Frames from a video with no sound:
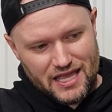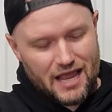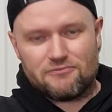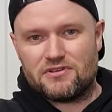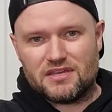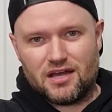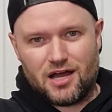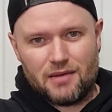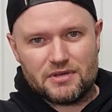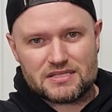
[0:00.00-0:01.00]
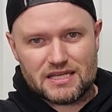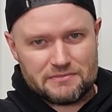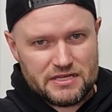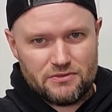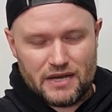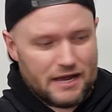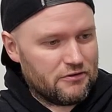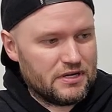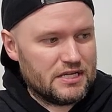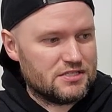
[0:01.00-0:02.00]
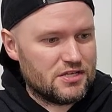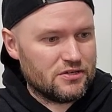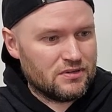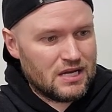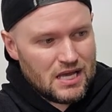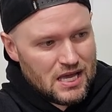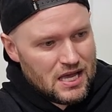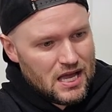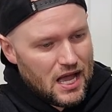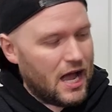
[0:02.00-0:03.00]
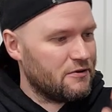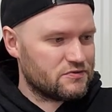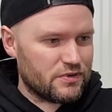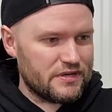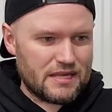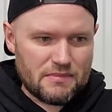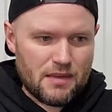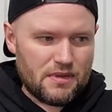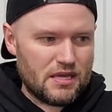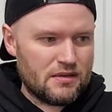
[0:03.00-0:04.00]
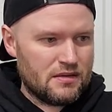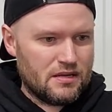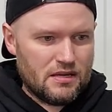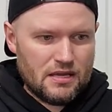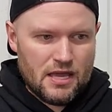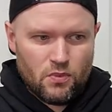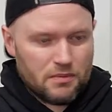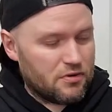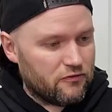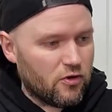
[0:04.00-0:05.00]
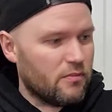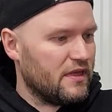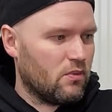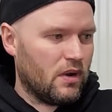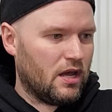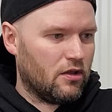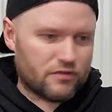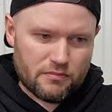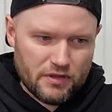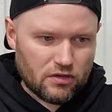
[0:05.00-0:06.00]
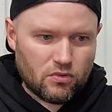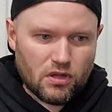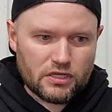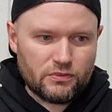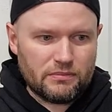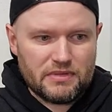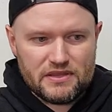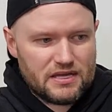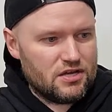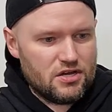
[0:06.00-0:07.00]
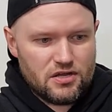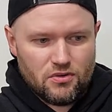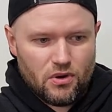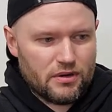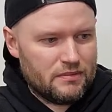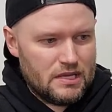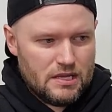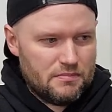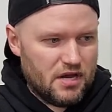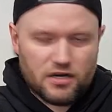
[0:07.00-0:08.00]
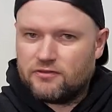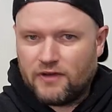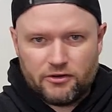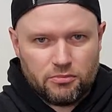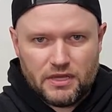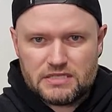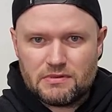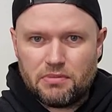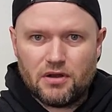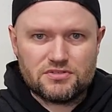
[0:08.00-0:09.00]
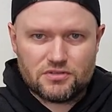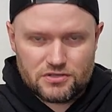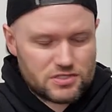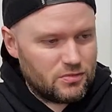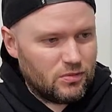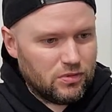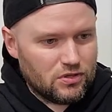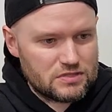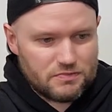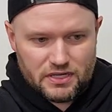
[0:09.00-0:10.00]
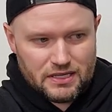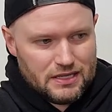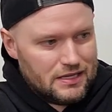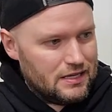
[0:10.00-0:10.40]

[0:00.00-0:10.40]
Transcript: everything a hobbyist like me would ever need to do. I was worried that maybe it wouldn't perform that well or the build quality wouldn't be that good or be hard to find replacement parts or consumables, but